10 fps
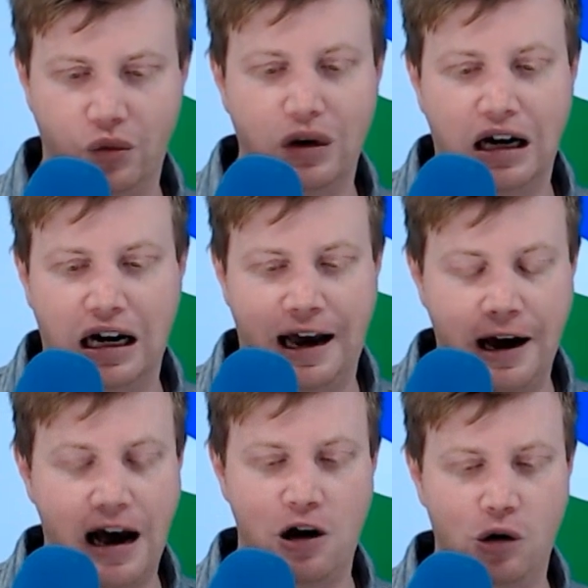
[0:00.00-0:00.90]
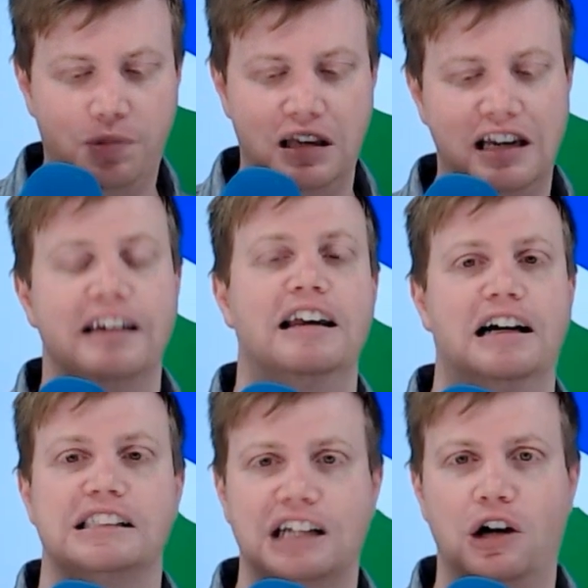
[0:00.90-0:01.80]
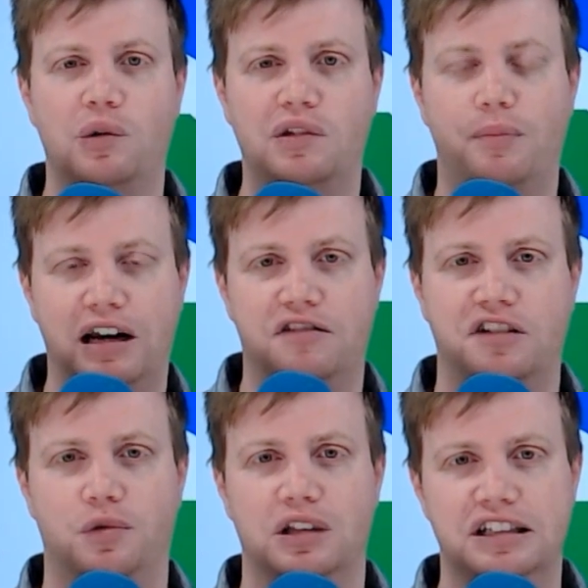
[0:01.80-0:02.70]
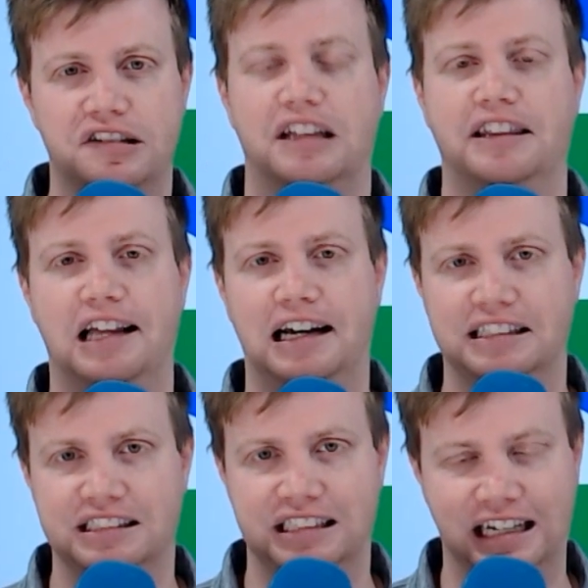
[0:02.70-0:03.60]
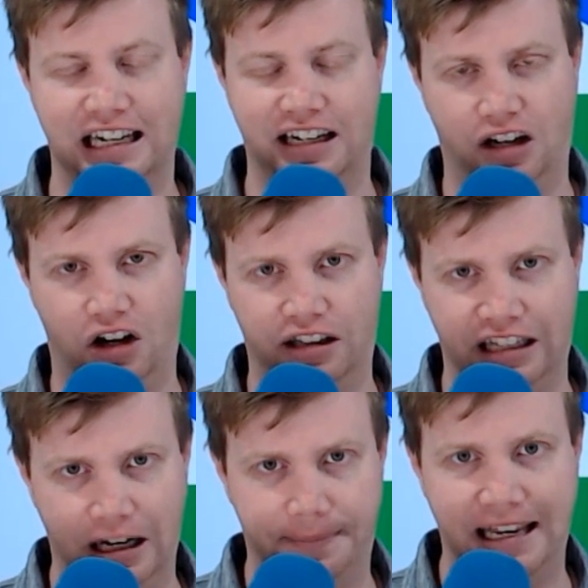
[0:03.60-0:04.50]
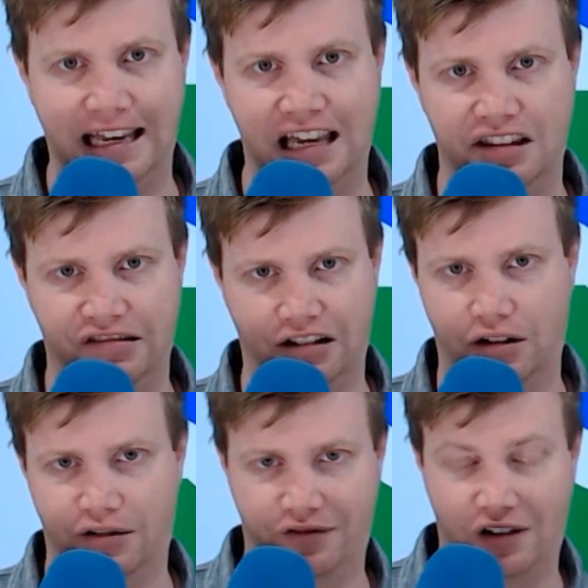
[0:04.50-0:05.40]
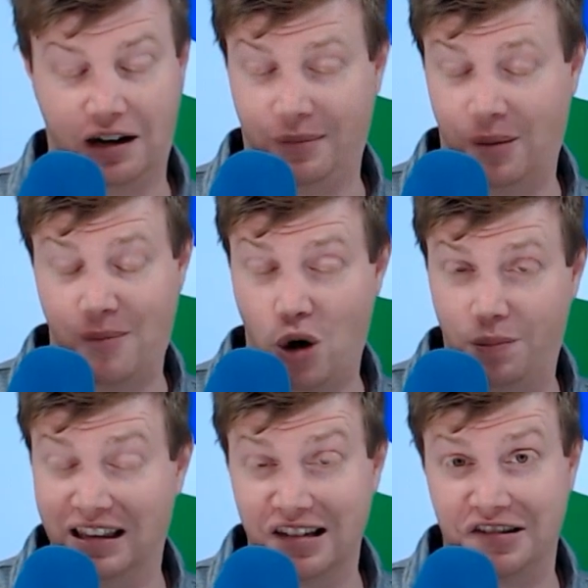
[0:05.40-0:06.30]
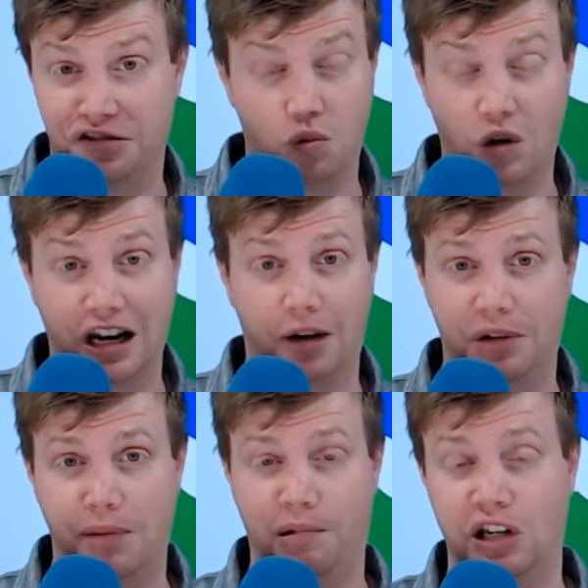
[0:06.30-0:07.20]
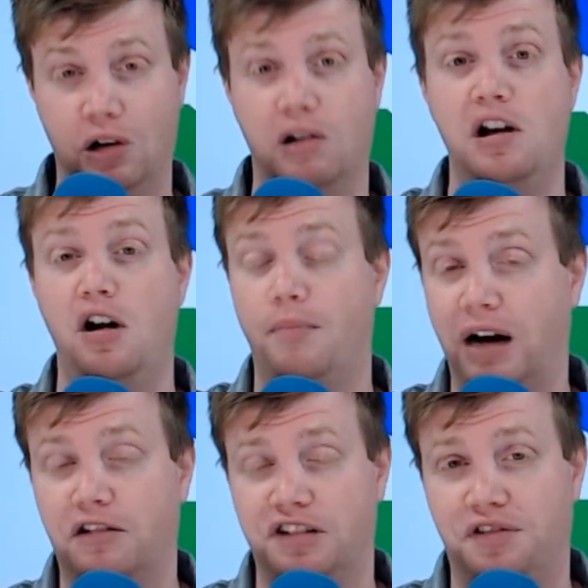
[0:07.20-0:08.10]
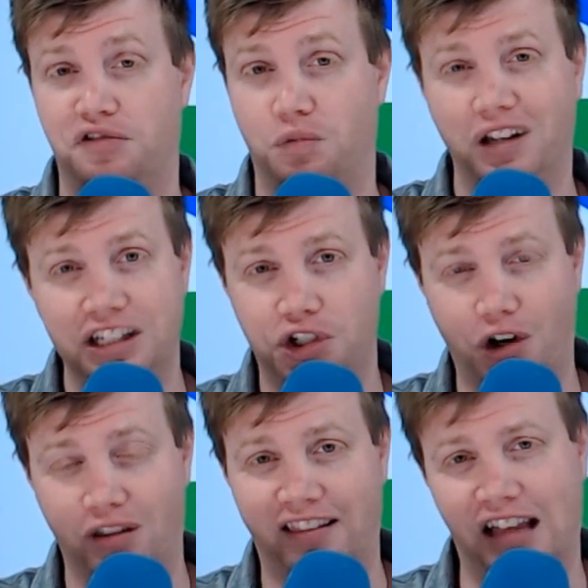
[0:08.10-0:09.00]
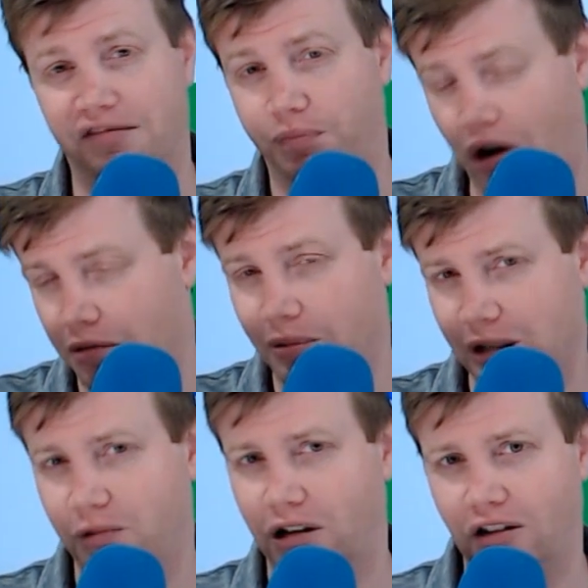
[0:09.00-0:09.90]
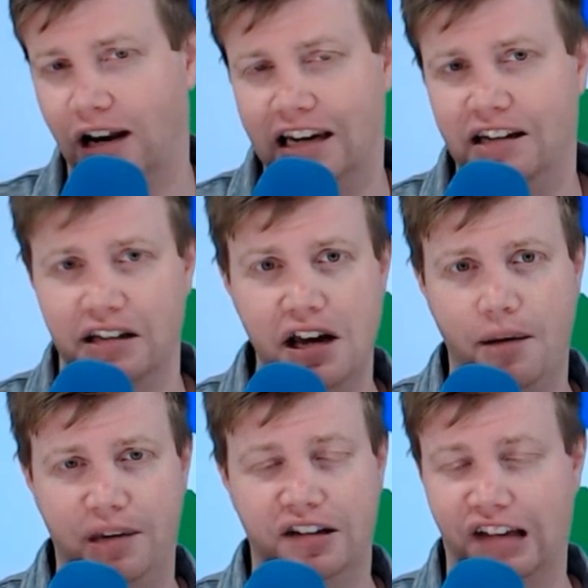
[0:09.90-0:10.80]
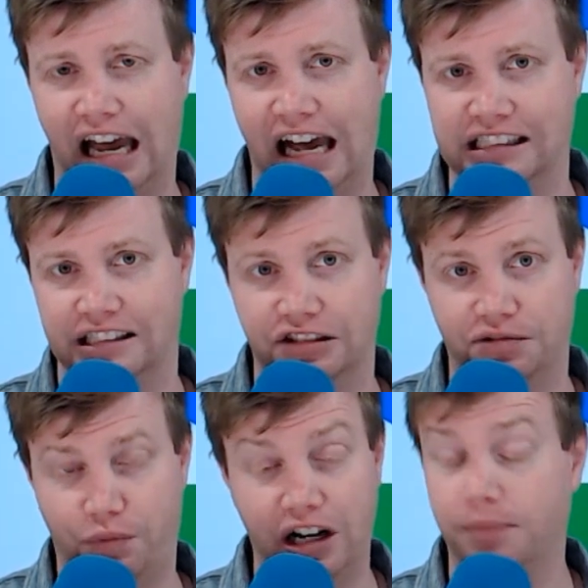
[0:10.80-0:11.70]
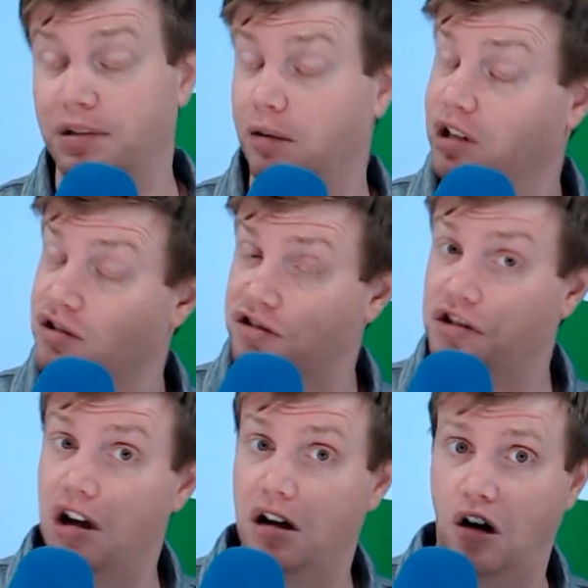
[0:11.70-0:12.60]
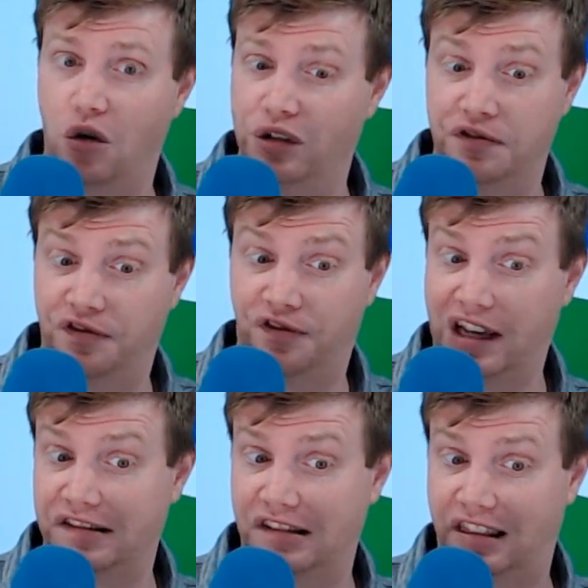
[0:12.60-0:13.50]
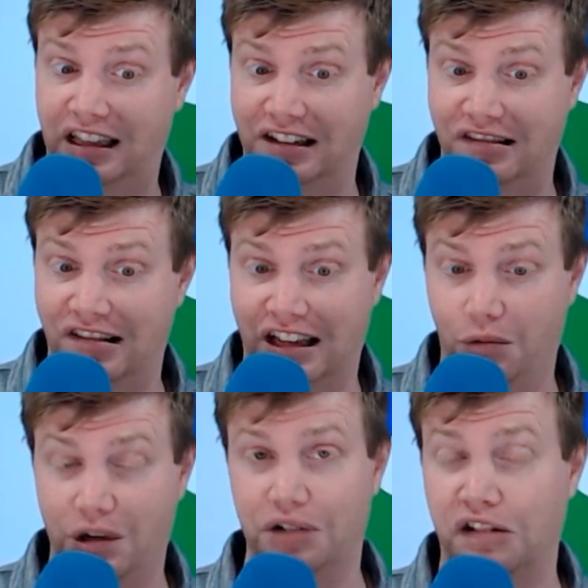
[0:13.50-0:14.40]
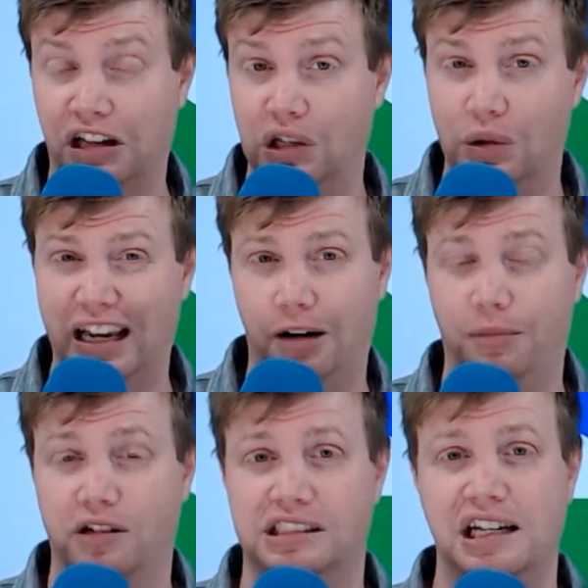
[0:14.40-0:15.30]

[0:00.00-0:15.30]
I, I hope that it does. I hope that Microsoft really just aligns again on the update cadence of. I'm, I'm hoping it's just one update per year. Microsoft has really shown that that's probably where they're headed because as the spring update we just saw only fixed things like Windows Hello cameras